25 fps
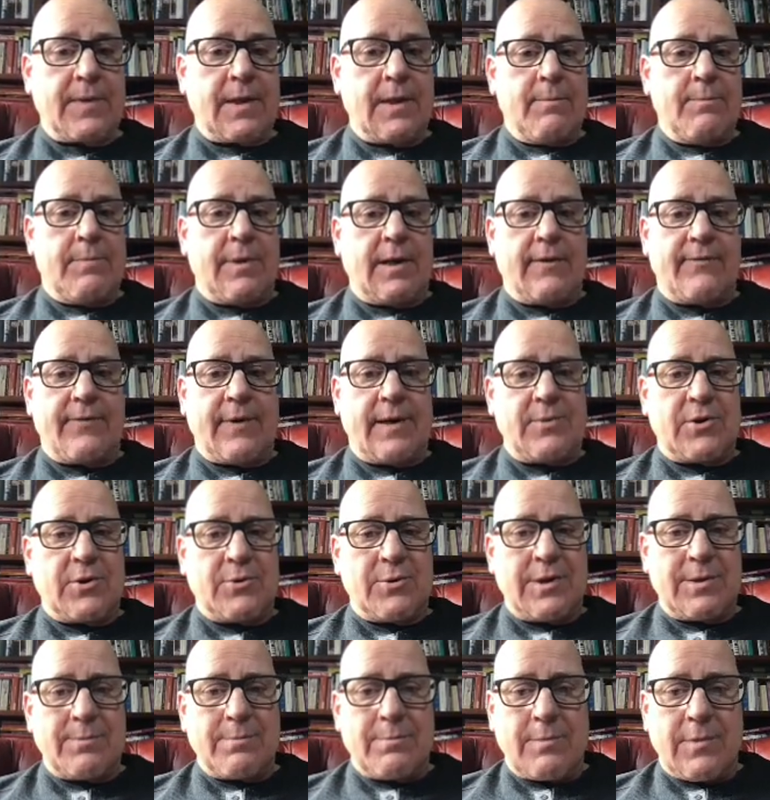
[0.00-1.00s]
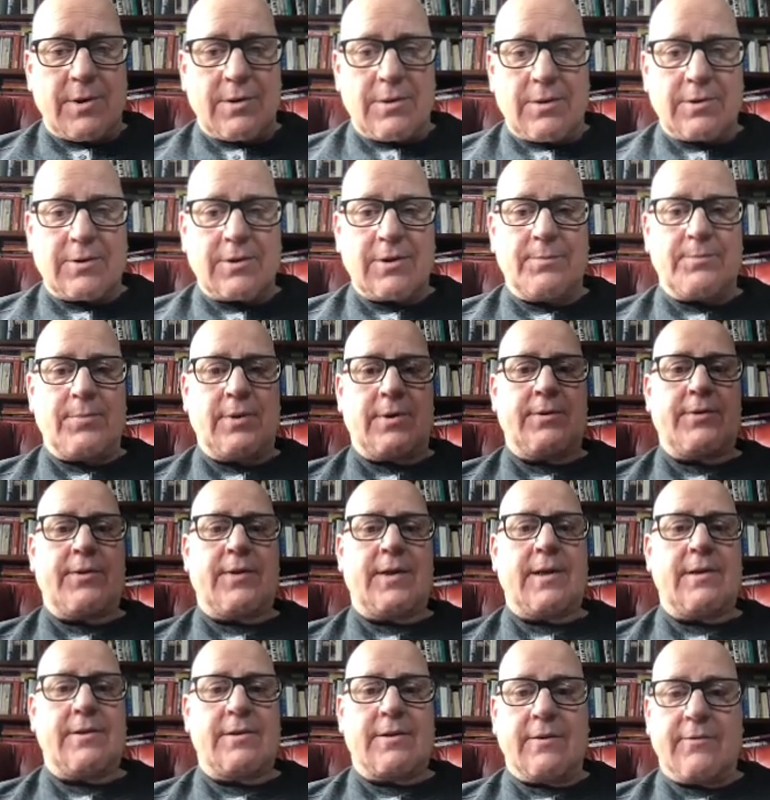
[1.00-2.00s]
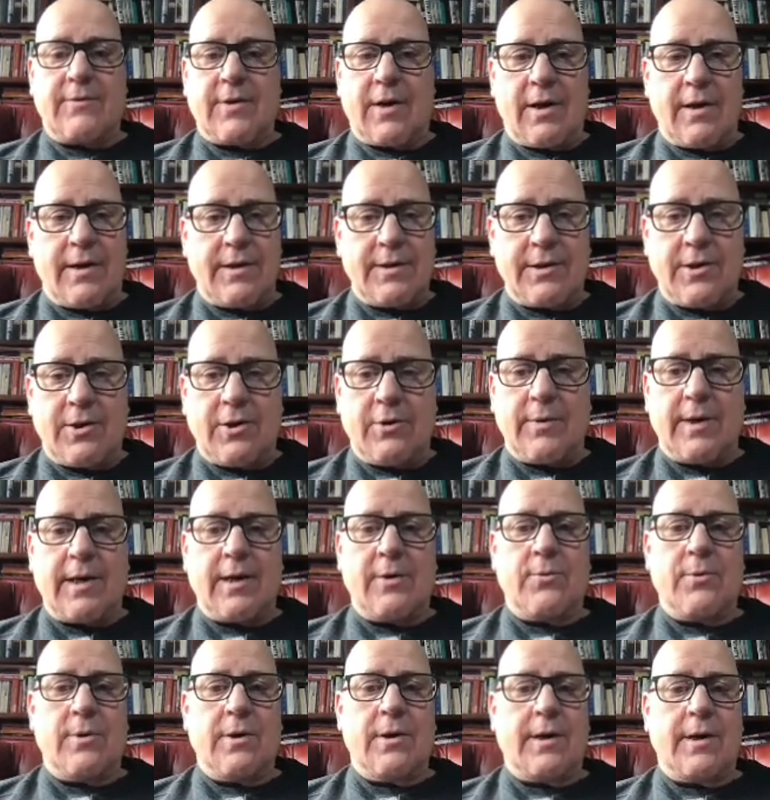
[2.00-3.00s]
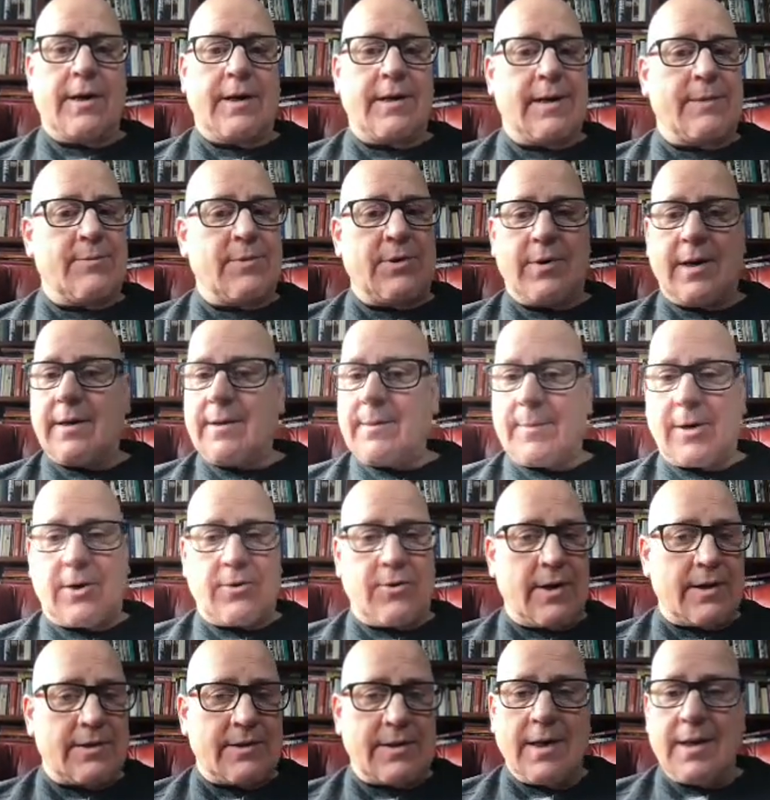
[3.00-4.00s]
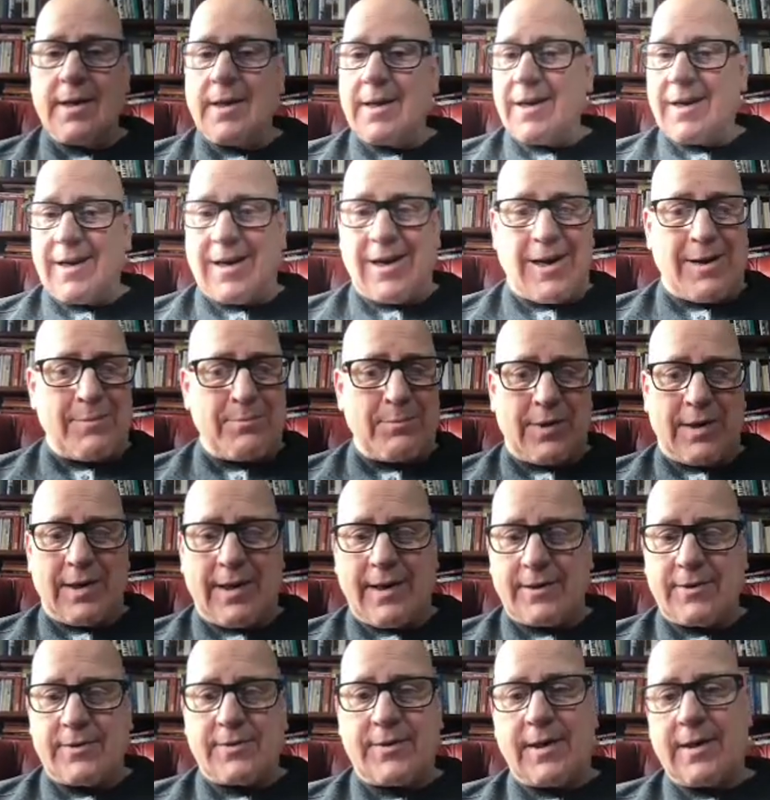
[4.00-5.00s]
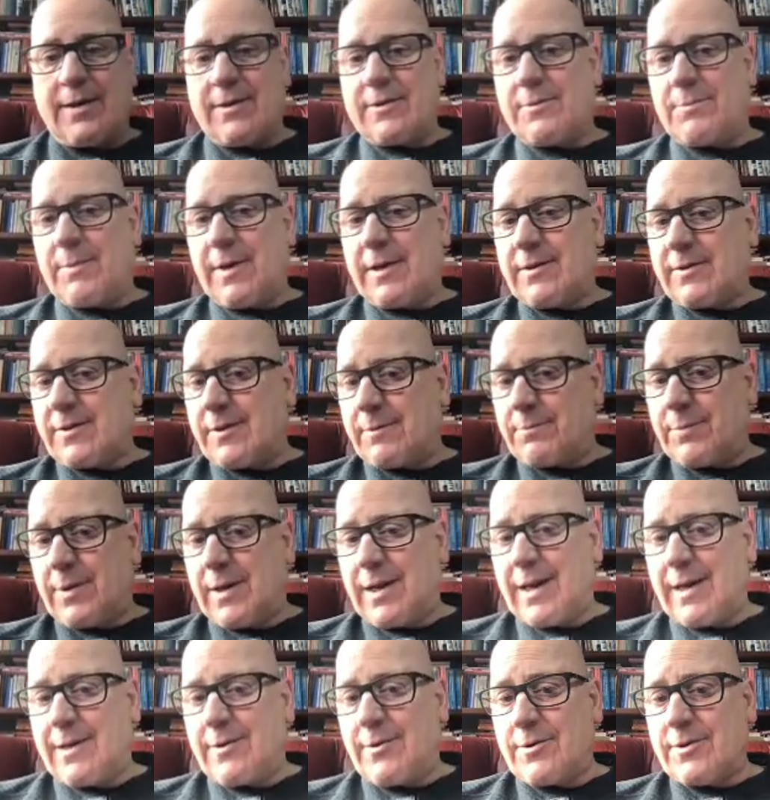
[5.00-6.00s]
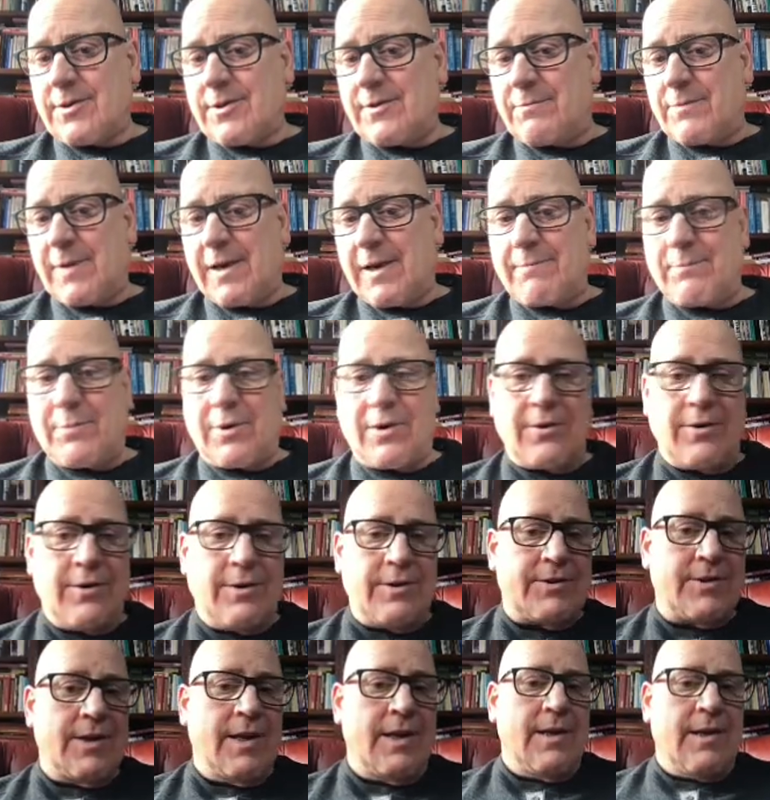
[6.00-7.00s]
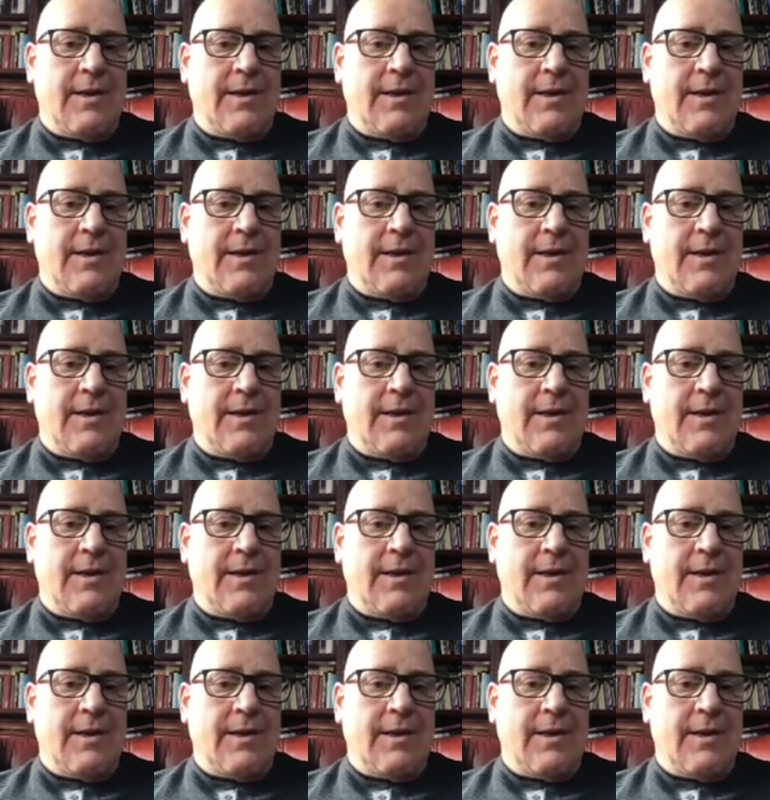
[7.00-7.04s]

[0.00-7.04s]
But if I'm doing multiple things of ongoing work and I'm doing them across complex things, like suppliers of my parts,